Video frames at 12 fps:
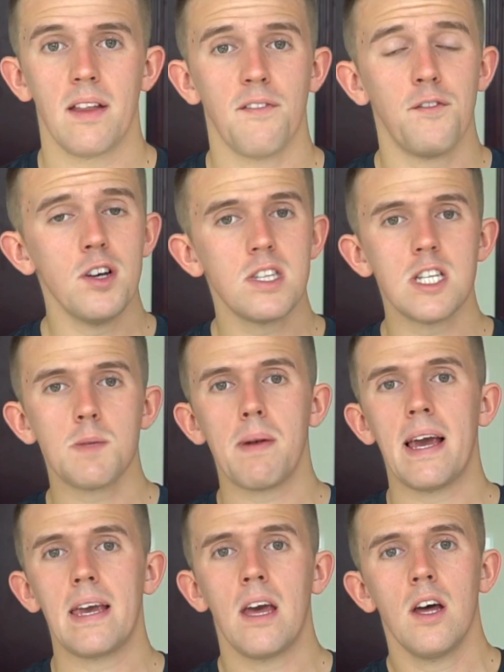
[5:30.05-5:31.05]
The first
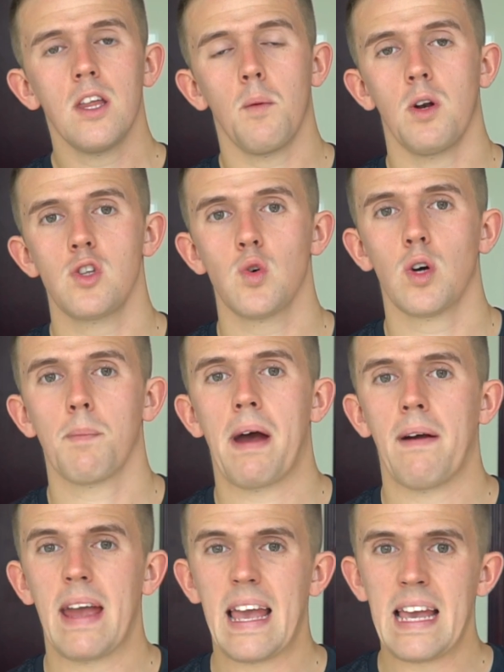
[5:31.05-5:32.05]
display that I want to talk
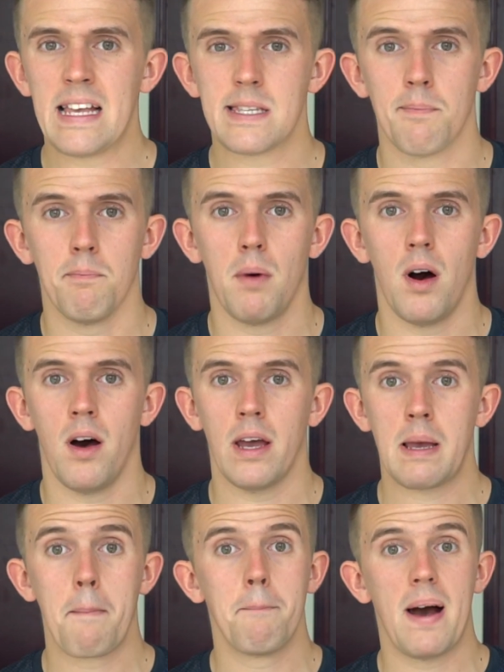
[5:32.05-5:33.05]
about is
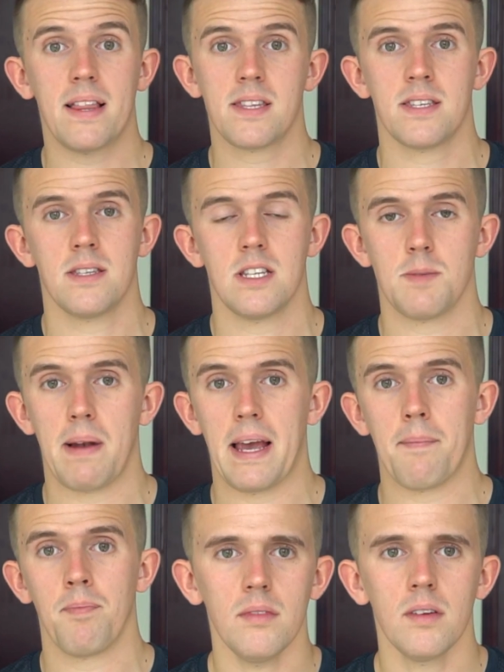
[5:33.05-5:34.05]
my maths display.